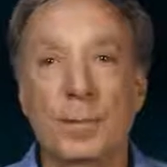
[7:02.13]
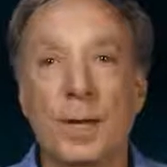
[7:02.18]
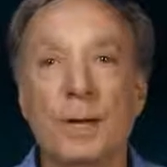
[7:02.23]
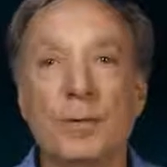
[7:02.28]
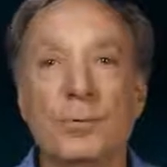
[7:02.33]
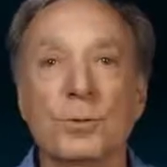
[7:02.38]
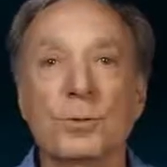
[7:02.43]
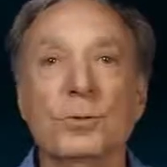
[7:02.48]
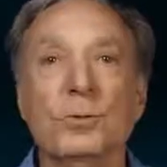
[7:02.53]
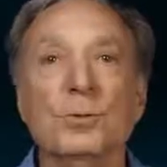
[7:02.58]

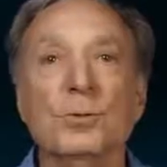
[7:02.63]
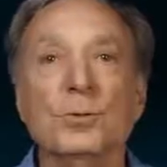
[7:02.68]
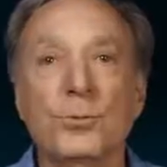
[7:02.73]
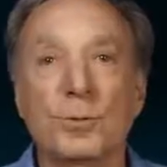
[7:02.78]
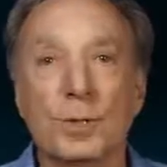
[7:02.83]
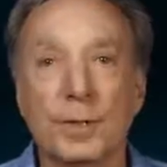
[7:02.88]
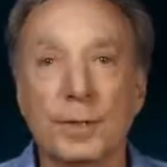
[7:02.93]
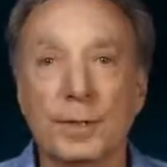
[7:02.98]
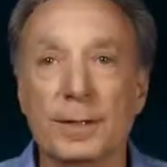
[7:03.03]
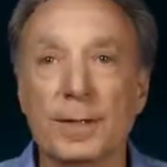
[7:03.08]

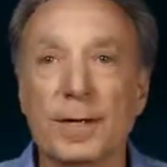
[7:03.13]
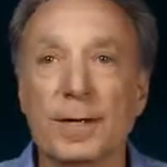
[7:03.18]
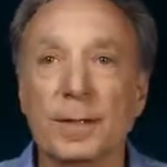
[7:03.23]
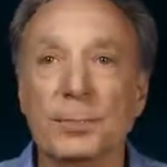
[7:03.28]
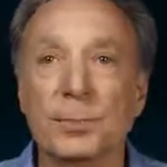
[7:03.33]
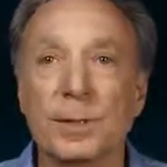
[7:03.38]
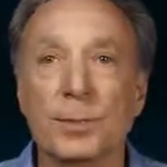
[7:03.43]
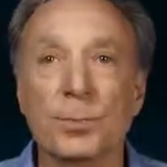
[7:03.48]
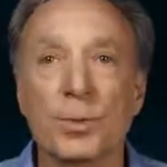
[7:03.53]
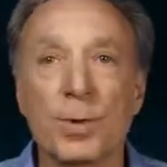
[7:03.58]
macronutrient that
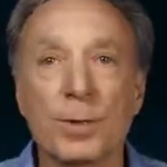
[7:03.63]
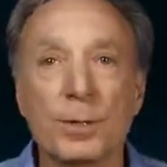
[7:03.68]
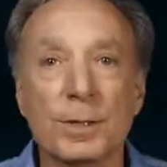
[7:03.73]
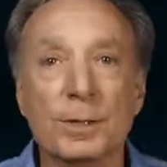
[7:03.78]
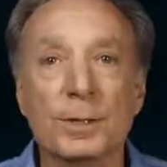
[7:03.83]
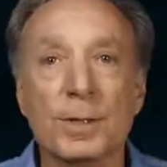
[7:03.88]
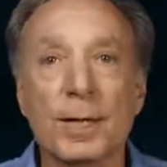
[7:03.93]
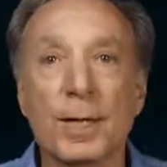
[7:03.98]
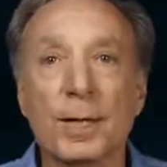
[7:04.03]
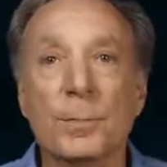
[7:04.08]
can be
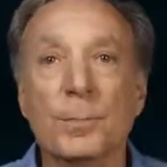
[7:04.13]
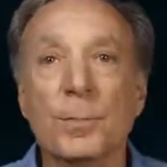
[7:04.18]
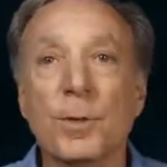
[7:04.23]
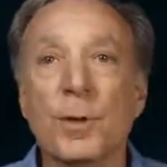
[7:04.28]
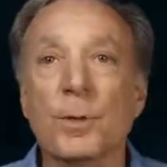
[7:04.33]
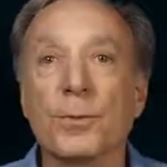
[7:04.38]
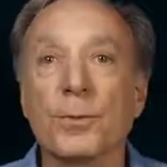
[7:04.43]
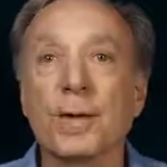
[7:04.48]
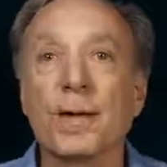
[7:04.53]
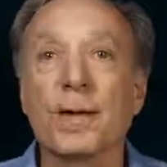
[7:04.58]
broken down
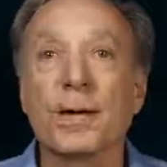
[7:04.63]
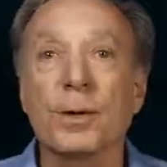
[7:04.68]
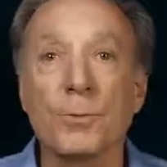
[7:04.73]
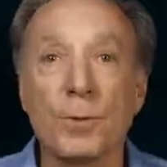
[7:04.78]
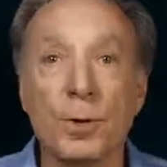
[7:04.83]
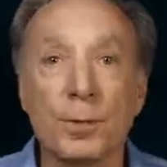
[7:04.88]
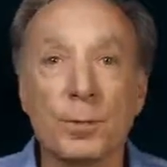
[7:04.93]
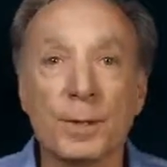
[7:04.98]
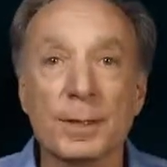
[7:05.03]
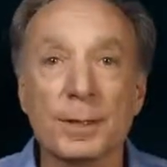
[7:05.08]
both
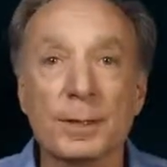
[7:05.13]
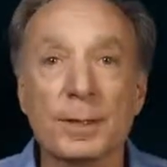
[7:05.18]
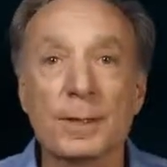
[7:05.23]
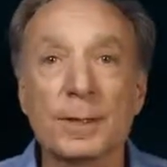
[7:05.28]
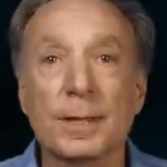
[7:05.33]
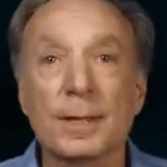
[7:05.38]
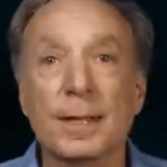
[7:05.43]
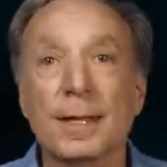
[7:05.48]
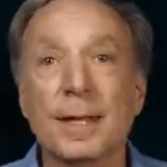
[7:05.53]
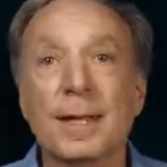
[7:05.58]

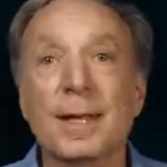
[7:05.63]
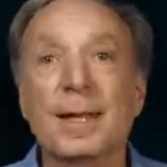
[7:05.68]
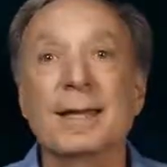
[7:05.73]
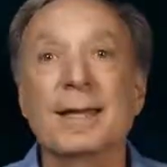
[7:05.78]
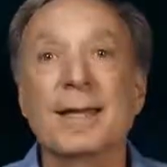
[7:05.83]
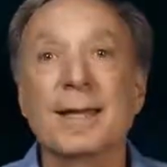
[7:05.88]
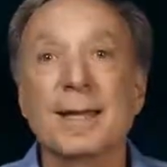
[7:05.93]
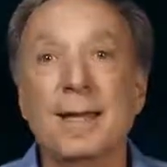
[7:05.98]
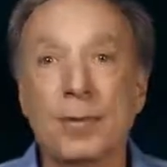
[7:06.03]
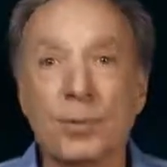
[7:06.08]
aerobically
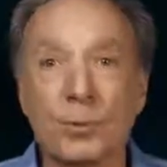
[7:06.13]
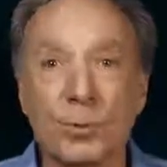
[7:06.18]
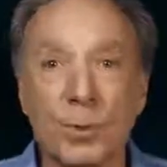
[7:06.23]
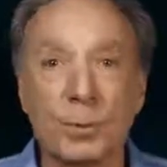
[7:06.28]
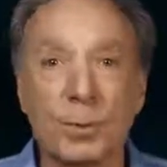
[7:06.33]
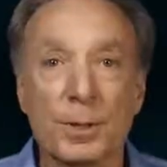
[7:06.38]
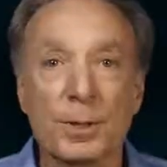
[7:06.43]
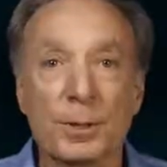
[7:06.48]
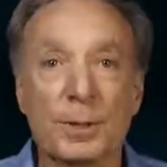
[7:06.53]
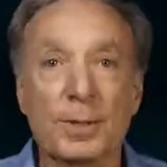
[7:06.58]
and
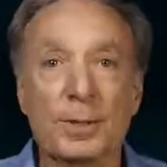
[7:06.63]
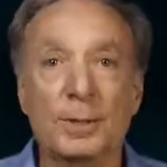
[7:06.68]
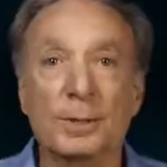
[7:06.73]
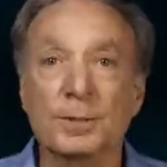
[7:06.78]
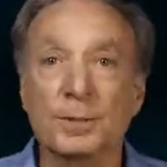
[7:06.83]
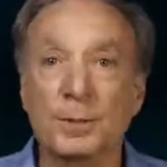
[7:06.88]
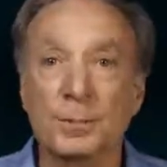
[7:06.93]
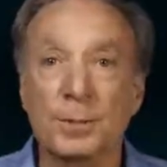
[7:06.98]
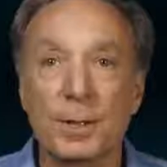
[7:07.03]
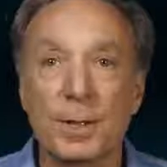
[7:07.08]
anaerobically to
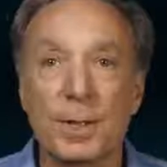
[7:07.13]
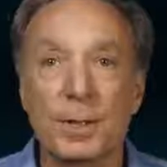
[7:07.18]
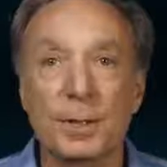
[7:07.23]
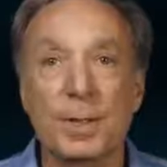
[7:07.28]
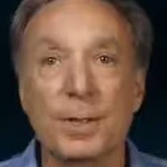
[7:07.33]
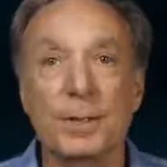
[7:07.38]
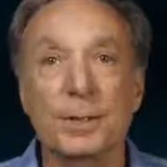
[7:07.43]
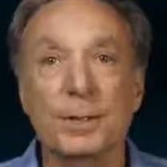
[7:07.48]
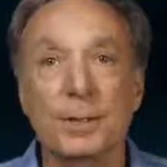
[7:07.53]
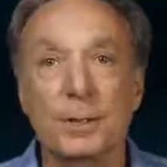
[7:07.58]
supply
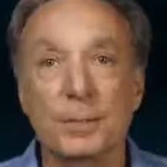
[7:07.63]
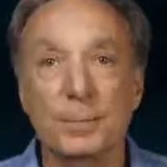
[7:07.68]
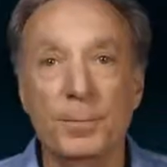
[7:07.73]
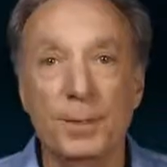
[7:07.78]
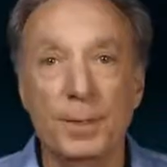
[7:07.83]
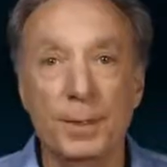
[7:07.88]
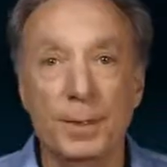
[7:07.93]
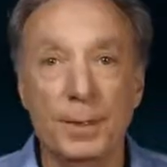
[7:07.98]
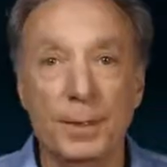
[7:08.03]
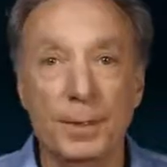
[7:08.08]

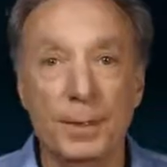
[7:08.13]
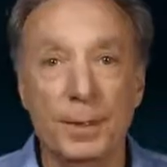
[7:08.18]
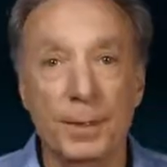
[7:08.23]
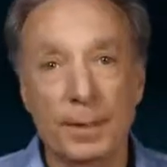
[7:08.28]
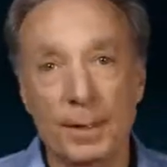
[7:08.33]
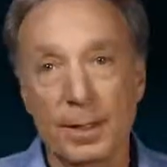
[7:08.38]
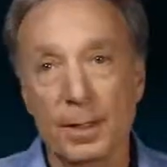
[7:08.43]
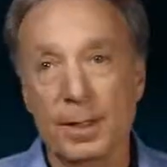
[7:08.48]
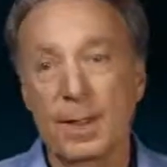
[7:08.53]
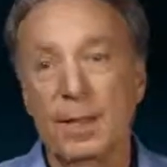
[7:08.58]
ATP.
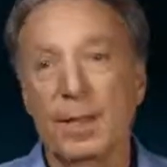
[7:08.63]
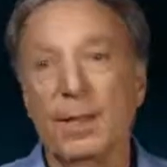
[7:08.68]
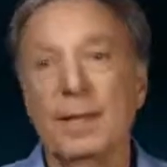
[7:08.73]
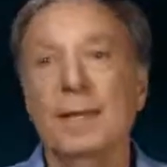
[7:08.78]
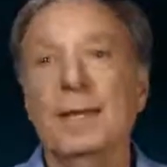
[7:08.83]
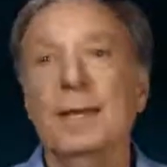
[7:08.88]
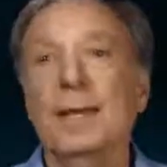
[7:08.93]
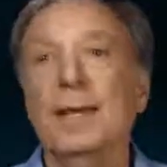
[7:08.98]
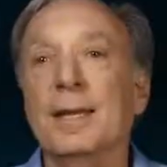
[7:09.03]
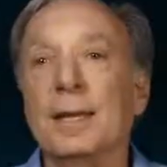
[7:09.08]

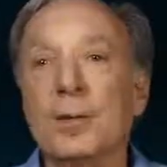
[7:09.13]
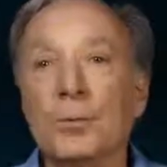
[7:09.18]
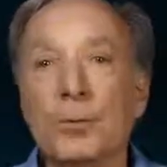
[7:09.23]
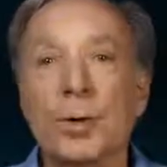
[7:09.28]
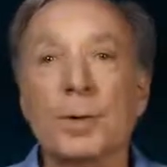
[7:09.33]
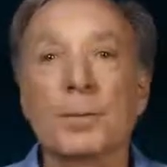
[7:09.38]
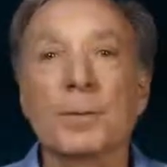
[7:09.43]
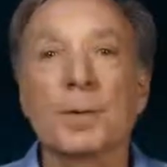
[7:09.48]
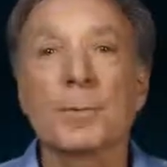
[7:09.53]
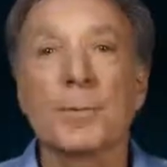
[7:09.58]
The
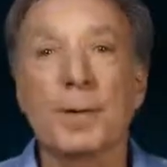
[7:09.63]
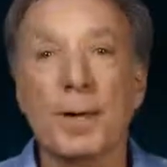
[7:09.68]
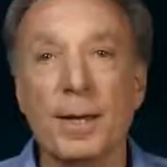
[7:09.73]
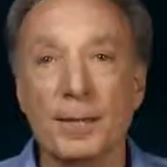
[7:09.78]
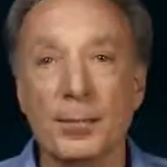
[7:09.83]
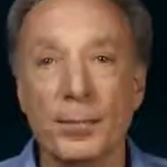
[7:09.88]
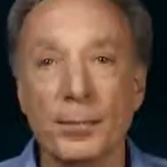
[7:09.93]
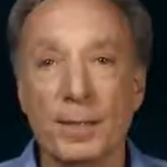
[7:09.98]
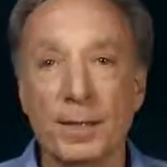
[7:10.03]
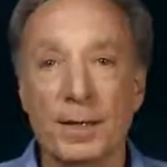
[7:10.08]
anaerobic
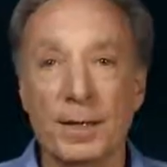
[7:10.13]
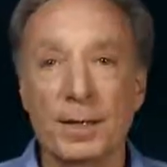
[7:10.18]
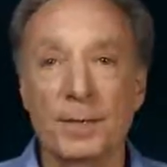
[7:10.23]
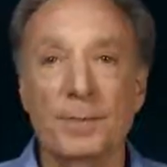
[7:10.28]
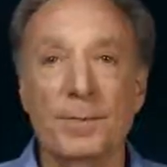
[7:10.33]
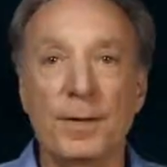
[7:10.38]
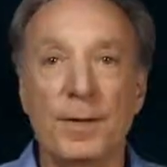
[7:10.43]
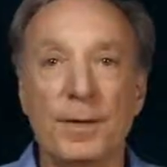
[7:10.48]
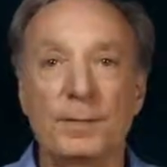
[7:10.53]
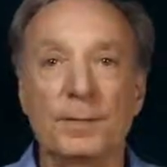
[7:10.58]
pathway
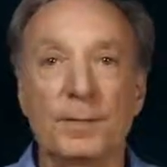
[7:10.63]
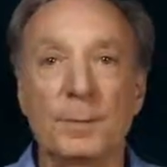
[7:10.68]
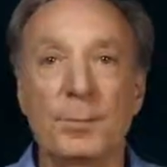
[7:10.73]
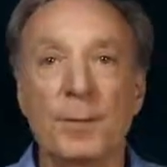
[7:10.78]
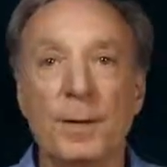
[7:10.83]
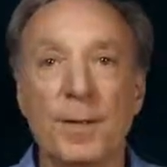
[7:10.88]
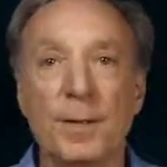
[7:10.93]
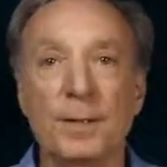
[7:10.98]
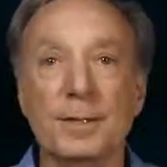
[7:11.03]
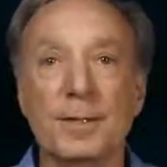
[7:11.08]
involves the
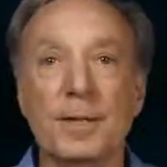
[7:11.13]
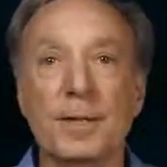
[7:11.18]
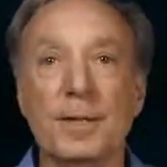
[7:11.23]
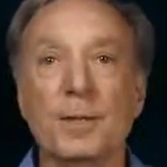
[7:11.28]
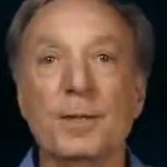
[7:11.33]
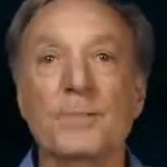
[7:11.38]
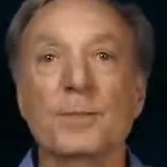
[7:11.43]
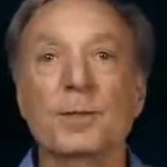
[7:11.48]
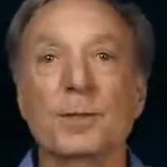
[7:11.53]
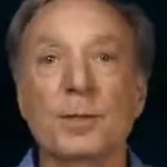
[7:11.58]

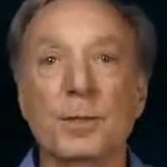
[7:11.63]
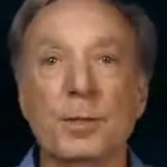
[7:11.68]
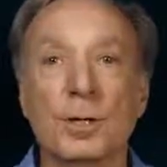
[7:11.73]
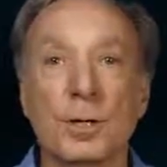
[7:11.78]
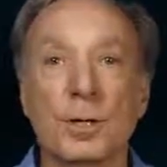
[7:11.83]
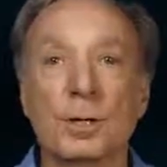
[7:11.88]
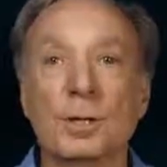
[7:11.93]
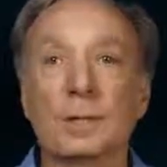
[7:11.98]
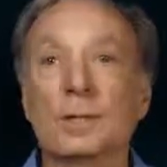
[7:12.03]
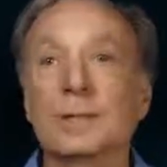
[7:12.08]
breakdown of
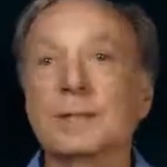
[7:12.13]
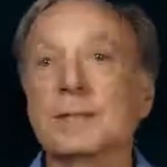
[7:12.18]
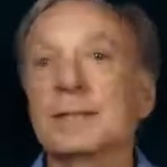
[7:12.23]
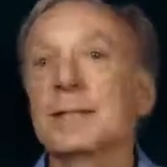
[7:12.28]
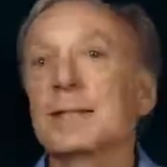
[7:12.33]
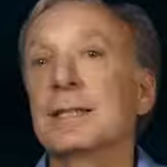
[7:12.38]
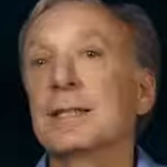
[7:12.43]
glucose